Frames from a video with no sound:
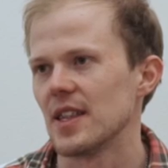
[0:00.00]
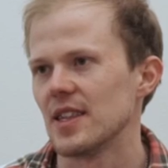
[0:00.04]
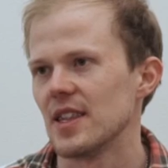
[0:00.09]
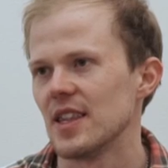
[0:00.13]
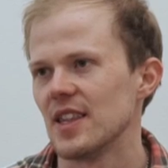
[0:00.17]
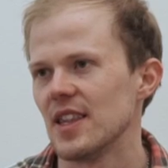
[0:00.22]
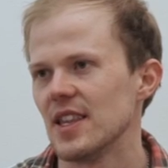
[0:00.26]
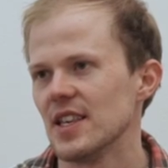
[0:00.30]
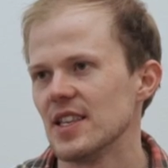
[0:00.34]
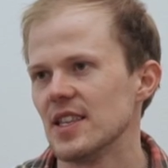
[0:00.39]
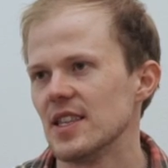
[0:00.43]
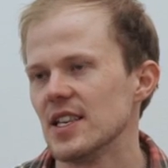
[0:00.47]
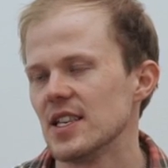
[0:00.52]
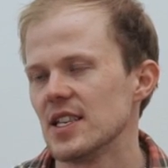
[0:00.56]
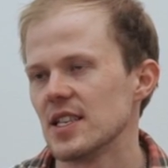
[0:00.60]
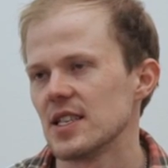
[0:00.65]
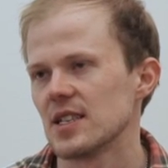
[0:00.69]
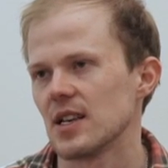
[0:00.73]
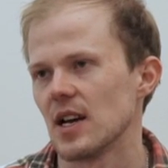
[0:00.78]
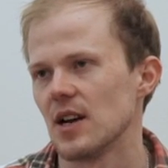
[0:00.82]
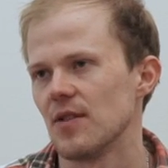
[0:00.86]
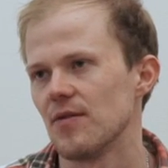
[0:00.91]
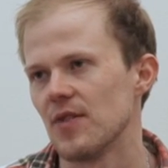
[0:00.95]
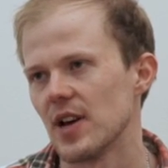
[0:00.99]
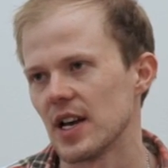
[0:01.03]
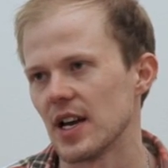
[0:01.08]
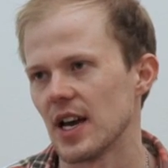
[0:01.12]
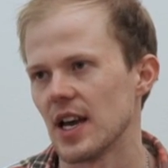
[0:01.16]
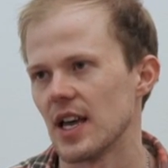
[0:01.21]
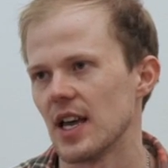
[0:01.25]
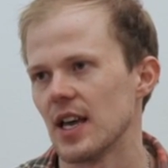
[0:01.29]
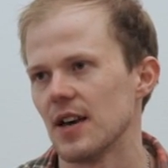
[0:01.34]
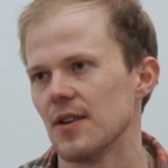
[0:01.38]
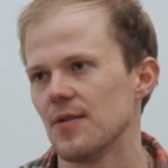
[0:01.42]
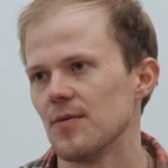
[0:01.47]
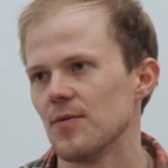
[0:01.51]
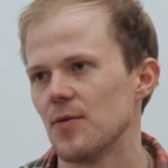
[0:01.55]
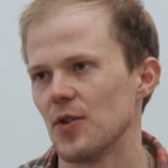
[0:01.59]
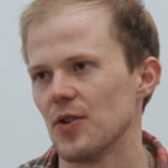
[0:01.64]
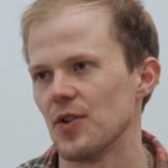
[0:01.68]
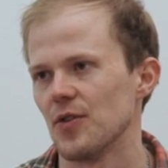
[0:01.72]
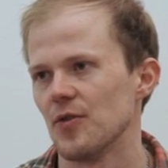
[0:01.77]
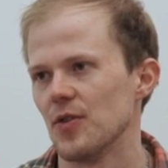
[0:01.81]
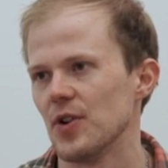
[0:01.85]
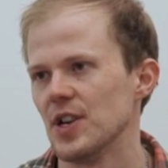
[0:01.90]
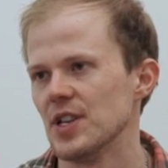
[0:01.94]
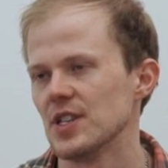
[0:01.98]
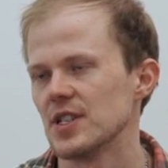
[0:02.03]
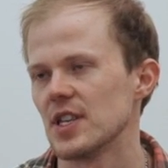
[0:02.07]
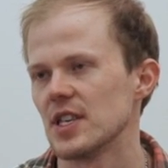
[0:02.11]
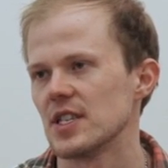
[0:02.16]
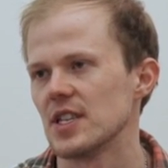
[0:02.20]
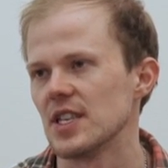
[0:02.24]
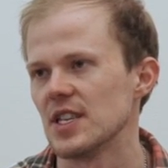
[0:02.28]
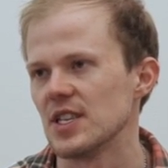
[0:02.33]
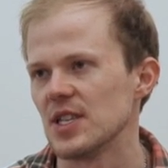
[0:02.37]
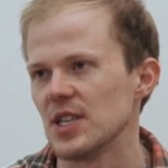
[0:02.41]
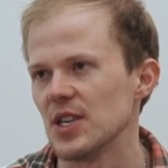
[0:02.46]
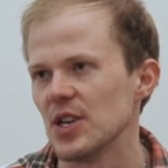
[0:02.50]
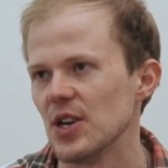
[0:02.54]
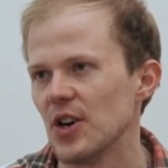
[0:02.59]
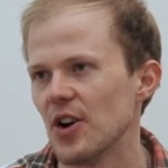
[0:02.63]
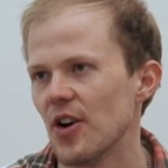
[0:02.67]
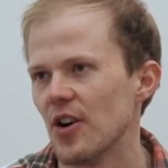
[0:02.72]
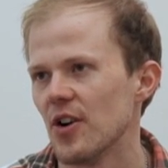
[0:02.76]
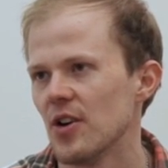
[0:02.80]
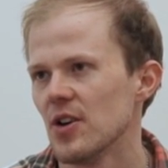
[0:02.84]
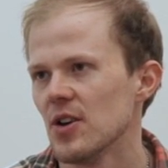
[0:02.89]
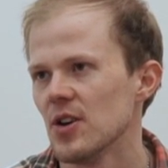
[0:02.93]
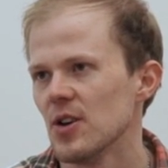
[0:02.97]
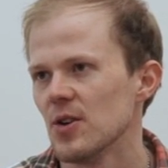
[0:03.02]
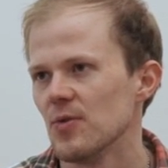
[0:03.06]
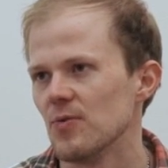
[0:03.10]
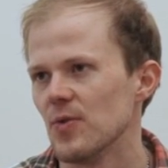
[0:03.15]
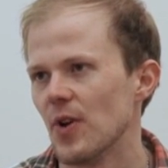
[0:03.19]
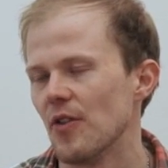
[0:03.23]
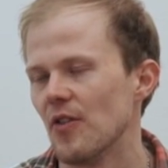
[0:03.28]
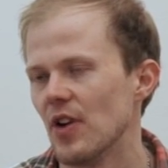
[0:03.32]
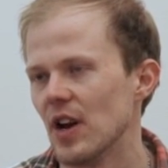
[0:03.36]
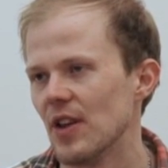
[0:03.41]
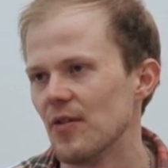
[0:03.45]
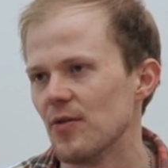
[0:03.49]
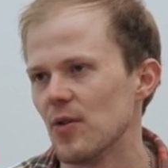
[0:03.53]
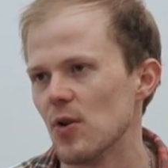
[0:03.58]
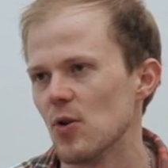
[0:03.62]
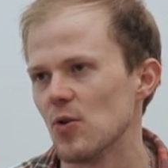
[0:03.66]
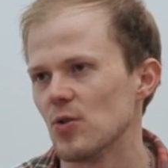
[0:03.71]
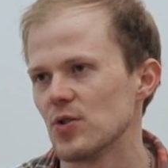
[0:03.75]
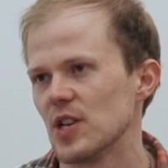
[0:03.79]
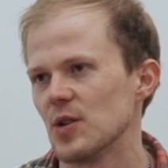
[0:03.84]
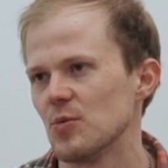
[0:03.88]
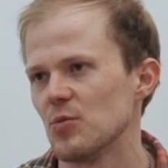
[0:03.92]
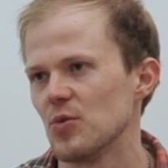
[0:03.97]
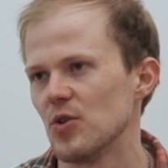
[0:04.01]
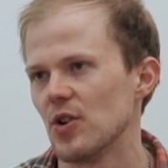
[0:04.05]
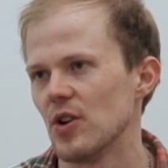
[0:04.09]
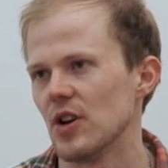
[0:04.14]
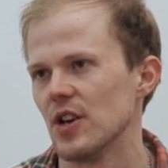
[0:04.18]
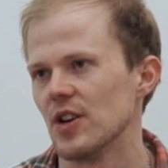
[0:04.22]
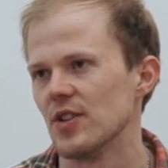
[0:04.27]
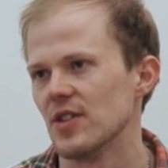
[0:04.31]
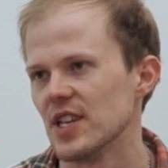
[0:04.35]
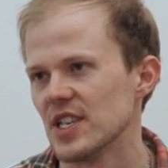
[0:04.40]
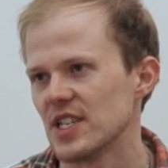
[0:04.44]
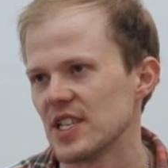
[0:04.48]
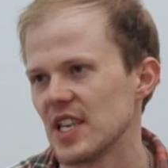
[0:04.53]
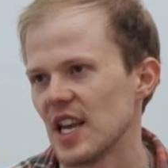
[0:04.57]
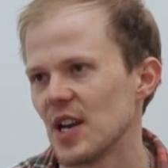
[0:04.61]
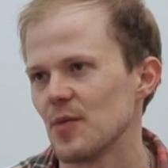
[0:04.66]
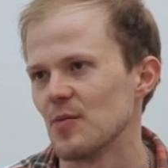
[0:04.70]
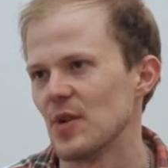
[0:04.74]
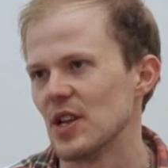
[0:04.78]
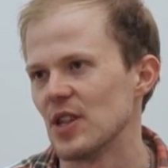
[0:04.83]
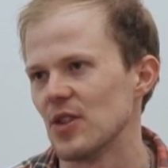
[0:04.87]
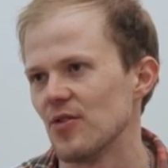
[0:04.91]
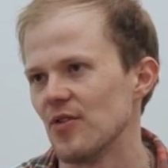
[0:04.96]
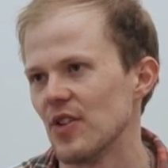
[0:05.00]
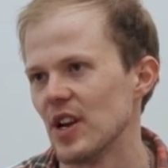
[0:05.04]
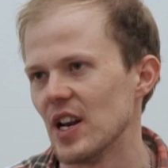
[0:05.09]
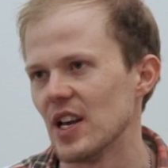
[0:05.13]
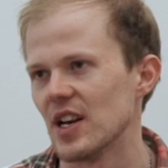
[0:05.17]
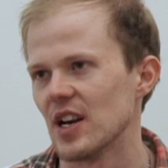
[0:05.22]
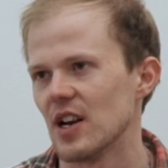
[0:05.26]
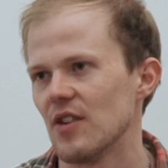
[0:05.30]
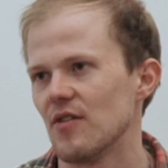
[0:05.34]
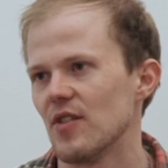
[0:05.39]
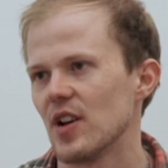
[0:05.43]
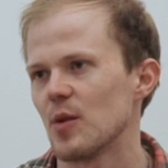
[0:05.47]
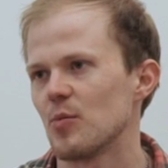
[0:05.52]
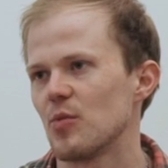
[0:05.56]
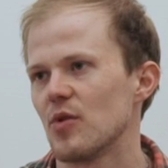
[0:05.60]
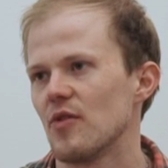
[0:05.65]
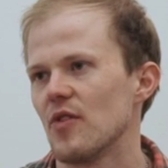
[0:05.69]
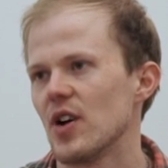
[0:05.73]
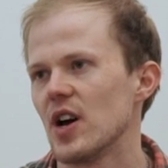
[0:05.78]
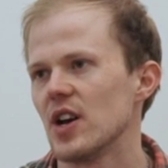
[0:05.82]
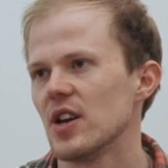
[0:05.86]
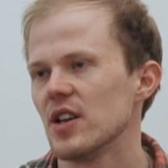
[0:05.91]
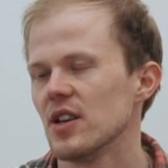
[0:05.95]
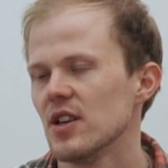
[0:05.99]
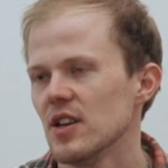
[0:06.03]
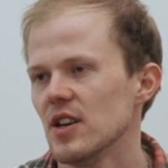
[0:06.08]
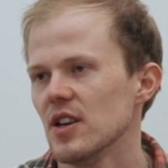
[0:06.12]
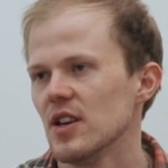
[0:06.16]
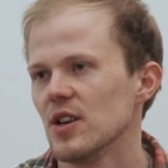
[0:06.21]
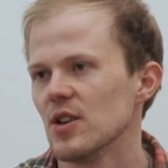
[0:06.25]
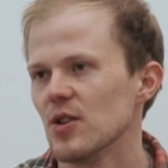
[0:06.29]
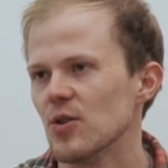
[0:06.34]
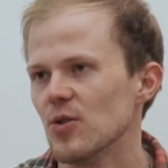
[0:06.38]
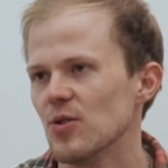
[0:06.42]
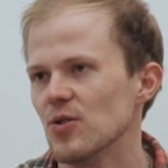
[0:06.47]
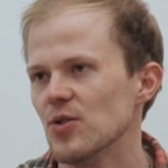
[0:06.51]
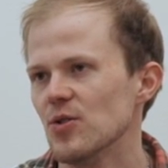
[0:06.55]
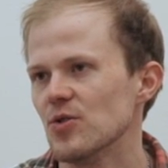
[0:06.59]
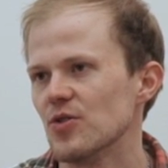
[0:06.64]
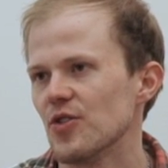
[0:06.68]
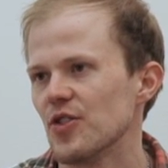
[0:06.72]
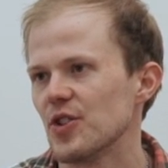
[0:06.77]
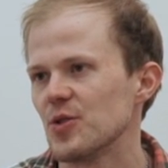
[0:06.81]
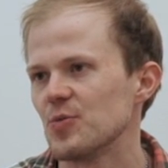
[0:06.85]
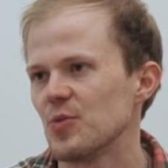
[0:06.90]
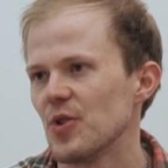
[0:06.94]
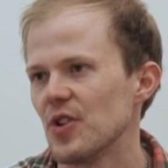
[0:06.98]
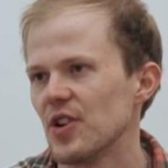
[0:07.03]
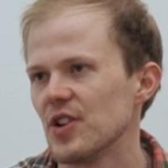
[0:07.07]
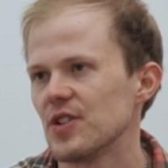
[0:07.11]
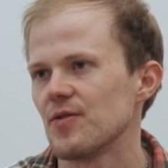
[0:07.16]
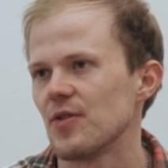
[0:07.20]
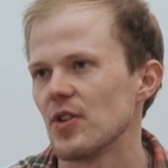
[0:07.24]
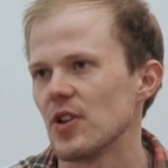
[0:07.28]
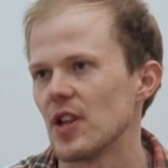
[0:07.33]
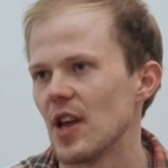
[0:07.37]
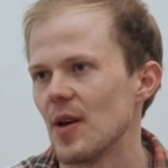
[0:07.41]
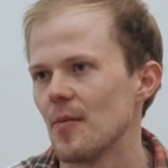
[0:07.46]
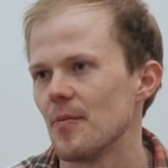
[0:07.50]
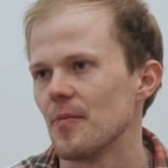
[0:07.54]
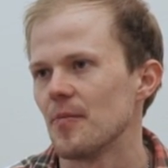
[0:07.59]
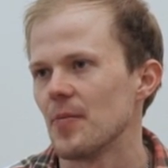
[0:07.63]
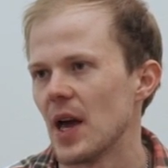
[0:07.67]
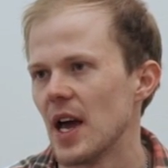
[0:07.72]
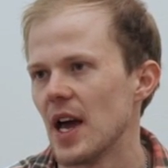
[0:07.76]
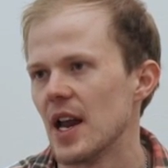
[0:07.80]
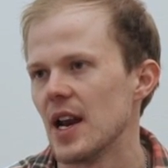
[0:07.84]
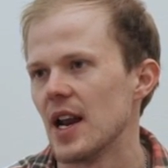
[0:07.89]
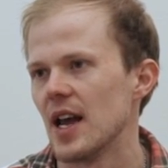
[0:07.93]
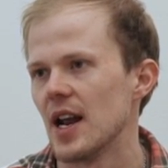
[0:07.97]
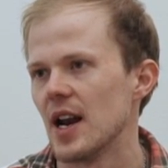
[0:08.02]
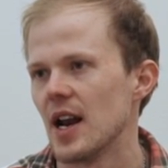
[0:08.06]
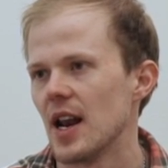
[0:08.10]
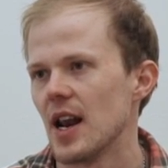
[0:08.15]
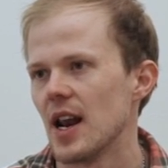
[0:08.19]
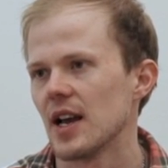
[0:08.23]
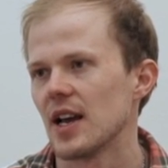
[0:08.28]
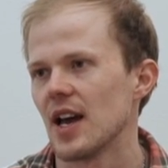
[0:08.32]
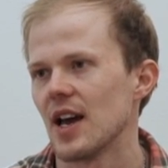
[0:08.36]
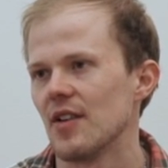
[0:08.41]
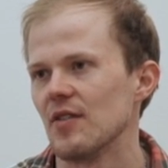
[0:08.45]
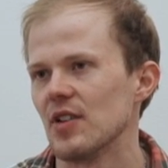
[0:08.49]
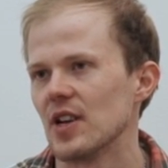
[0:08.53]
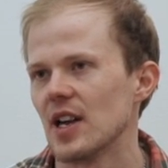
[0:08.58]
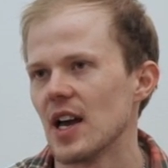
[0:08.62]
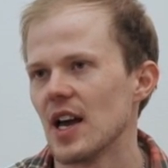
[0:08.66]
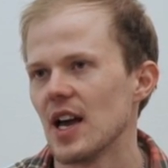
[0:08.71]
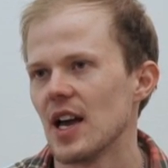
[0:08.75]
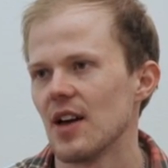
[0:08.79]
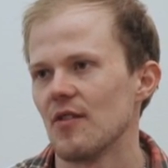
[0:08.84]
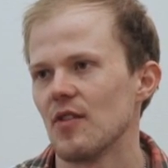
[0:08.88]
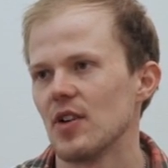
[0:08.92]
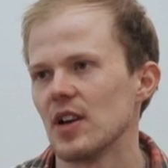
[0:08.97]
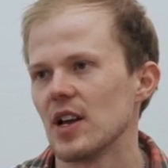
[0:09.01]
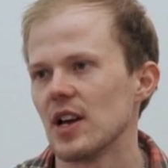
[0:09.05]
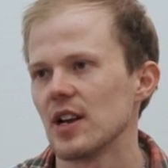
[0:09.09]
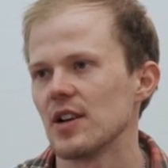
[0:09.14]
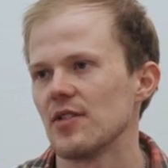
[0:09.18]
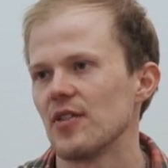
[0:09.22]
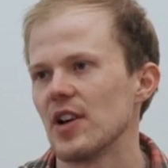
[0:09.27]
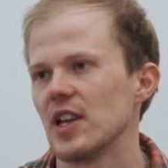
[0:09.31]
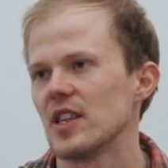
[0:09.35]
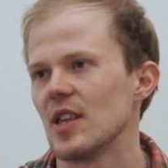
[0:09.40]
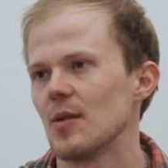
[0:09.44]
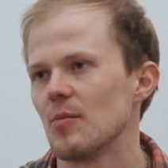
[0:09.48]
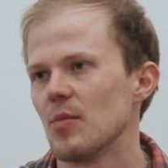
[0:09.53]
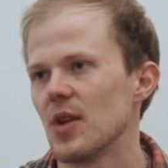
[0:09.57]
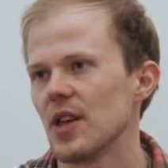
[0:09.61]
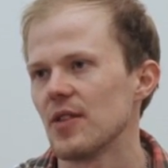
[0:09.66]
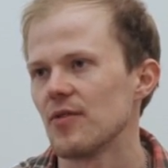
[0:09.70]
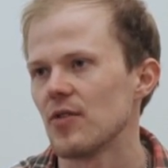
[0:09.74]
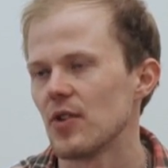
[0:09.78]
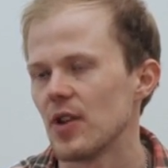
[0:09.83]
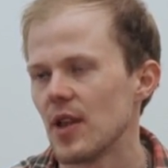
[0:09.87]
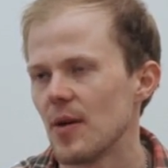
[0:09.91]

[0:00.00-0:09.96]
that this this is kind of like uh, for instance this year we are really focusing purely on this segment to really kind of like provide good user experience for them and, and like having a having a great template